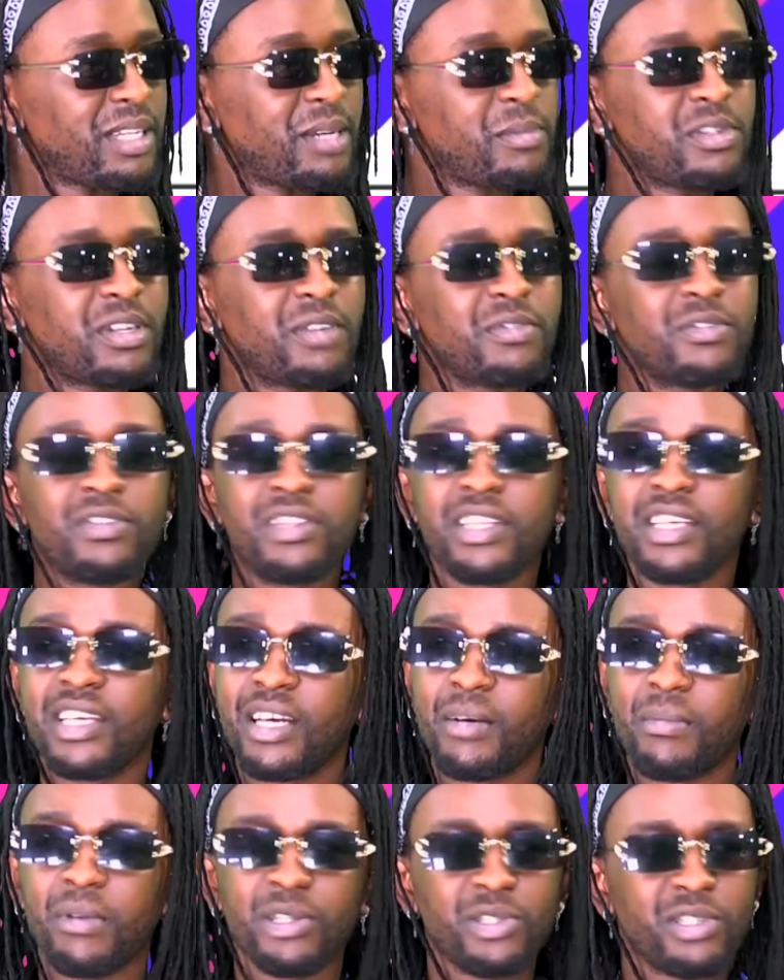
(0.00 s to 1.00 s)
you have to think
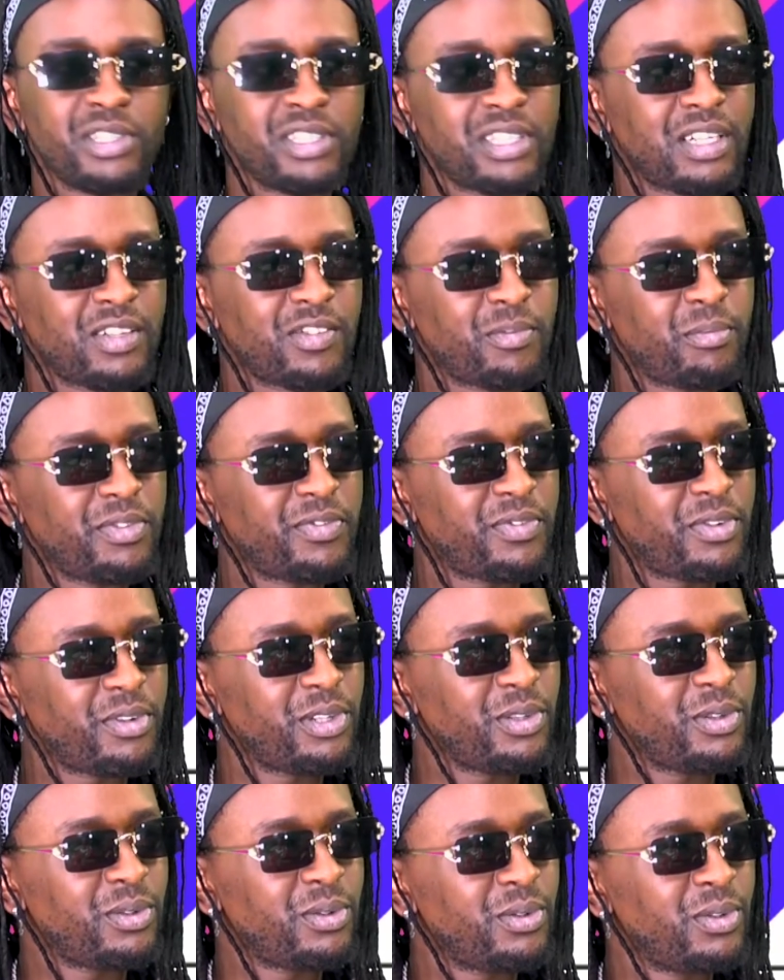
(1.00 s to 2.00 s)
about yourself before
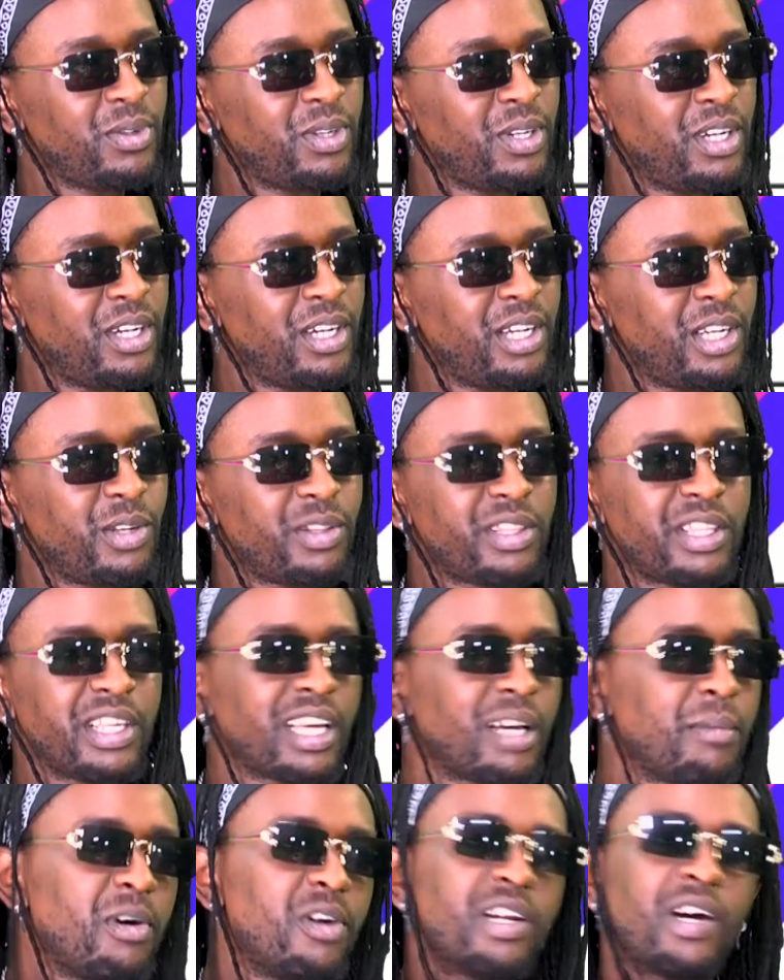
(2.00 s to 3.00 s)
you think
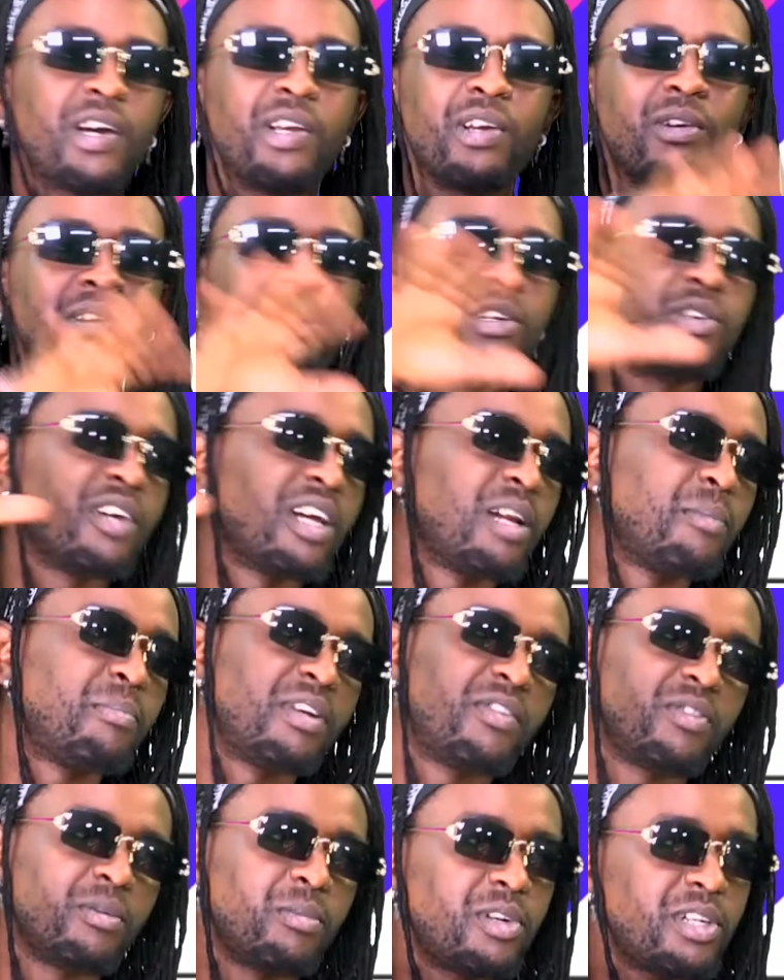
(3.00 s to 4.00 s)
about how you're going to help
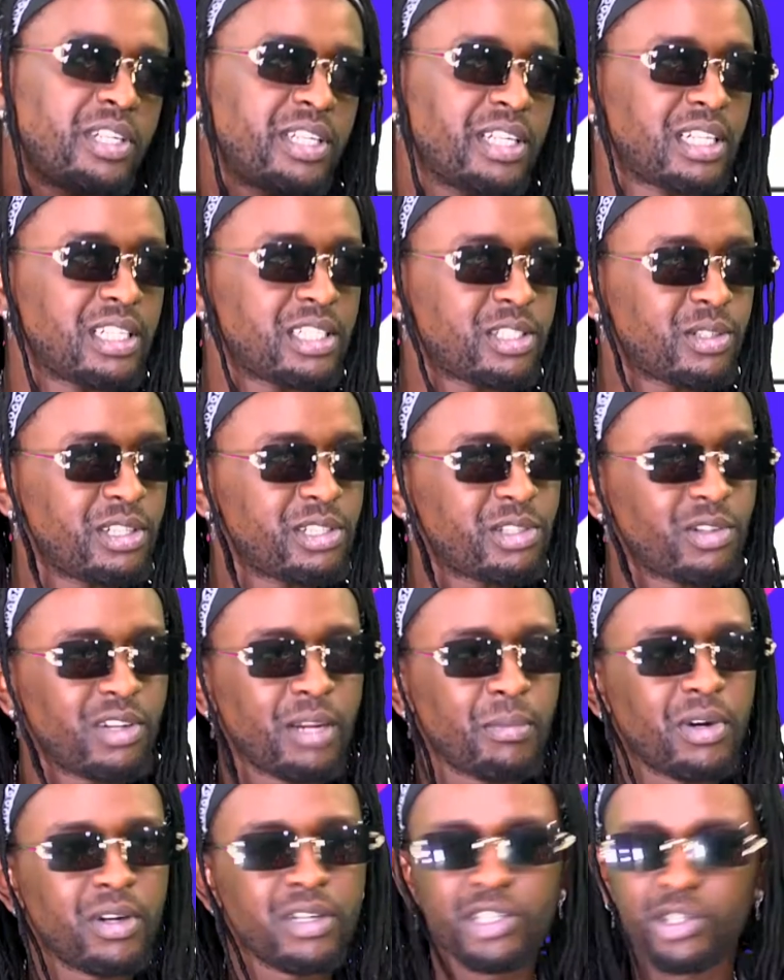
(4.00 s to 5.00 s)
everybody else. So it's all
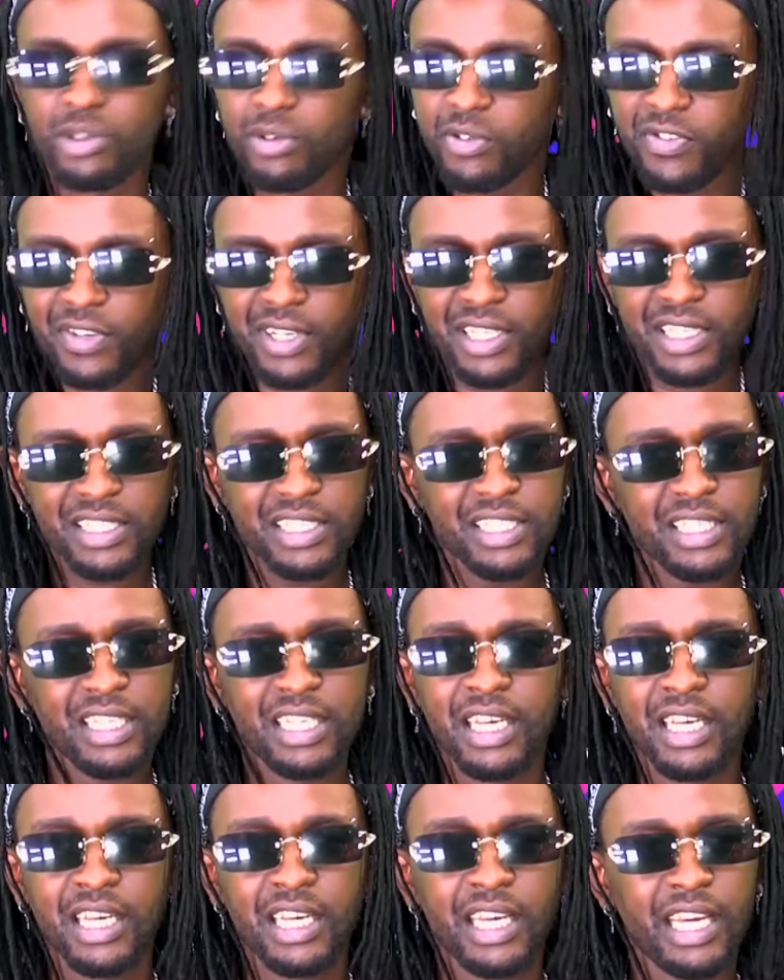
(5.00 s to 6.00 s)
about you first,
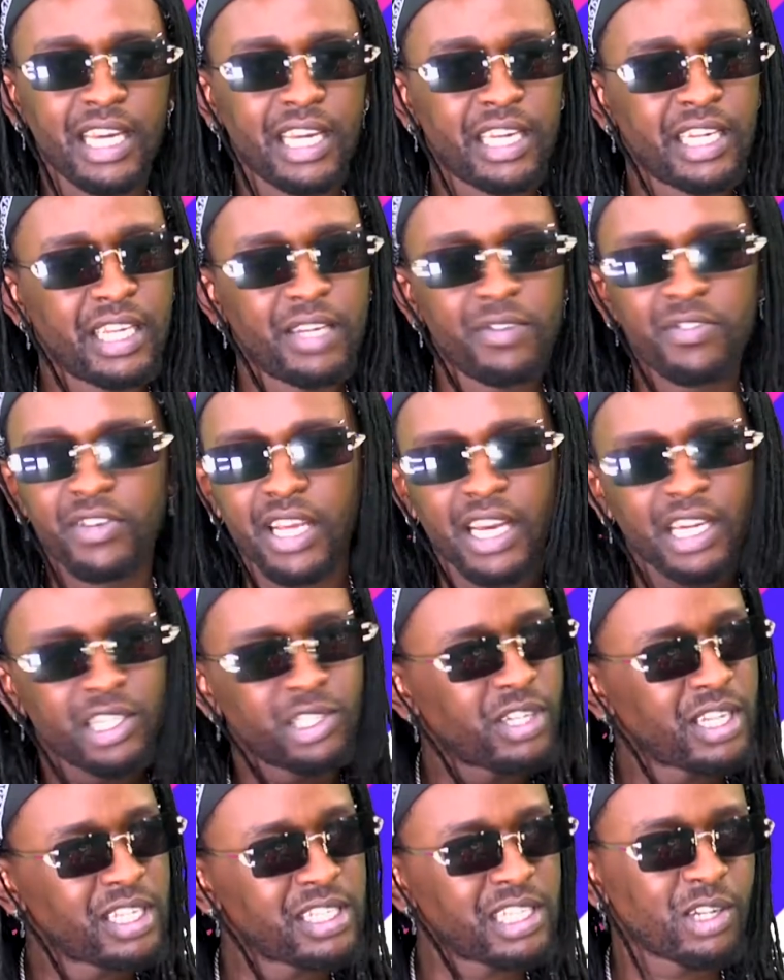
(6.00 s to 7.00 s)
and every action
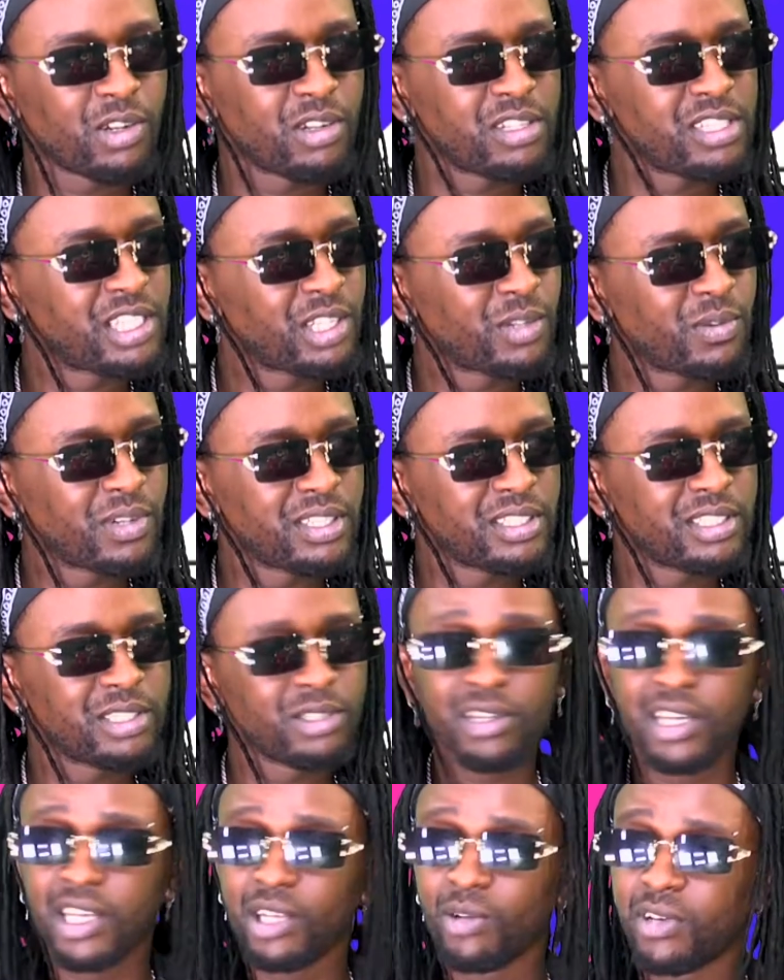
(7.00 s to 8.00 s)
has a consequence. So
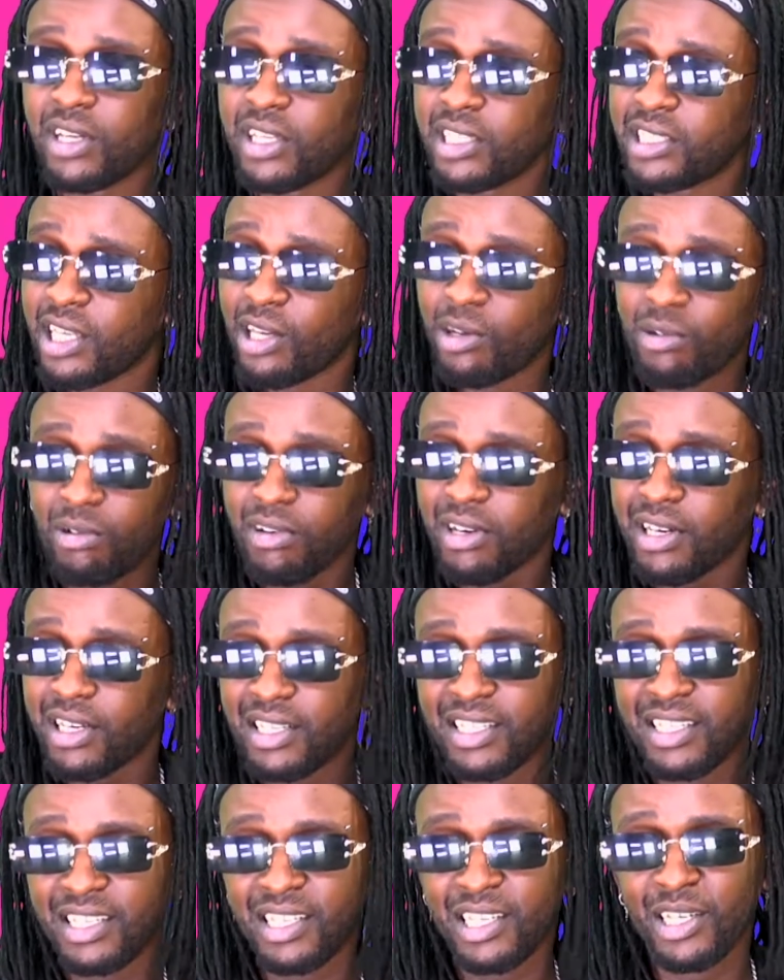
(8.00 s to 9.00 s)
kenye unachagua,
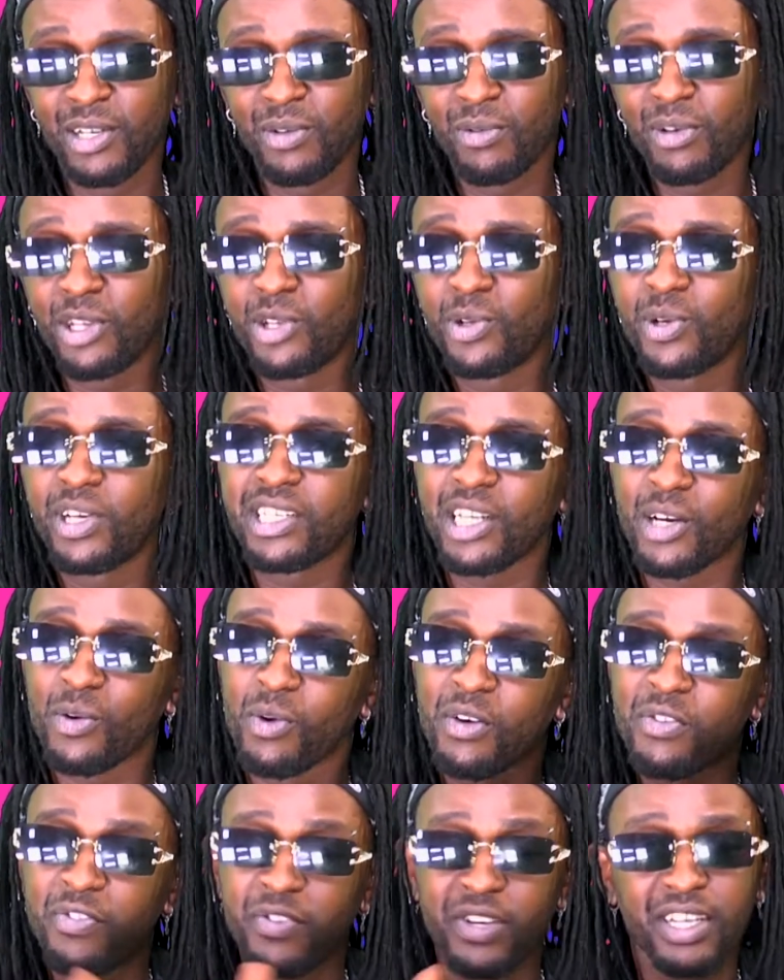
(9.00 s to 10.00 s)
wewe jua itakuwa
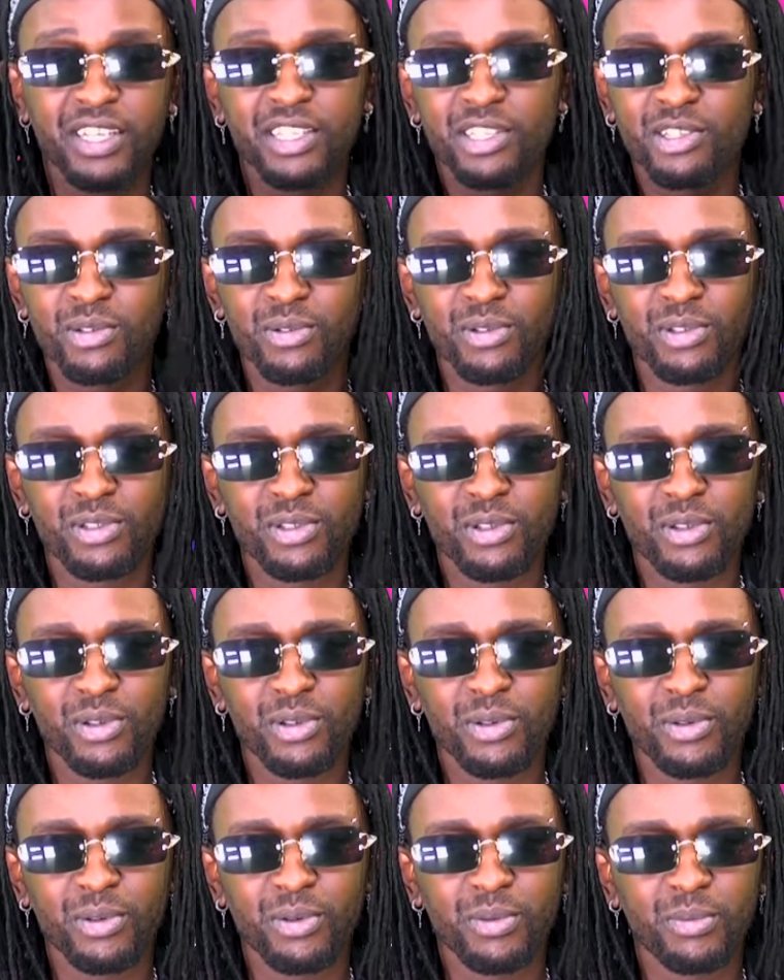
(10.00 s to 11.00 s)
affect too. So
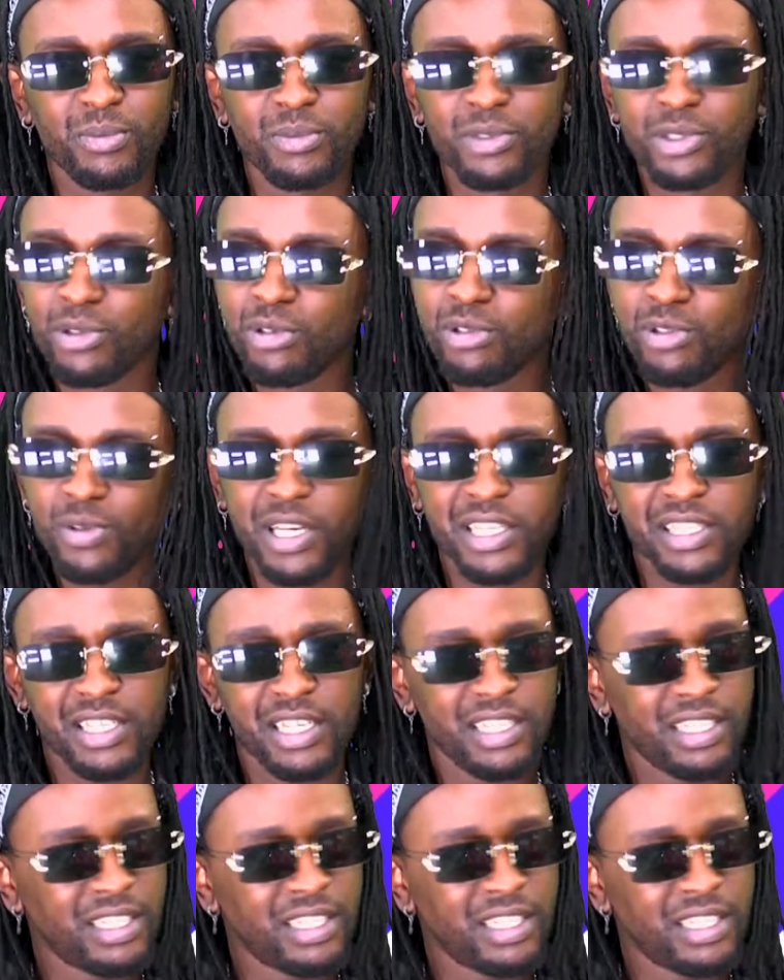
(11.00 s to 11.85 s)
choose wisely.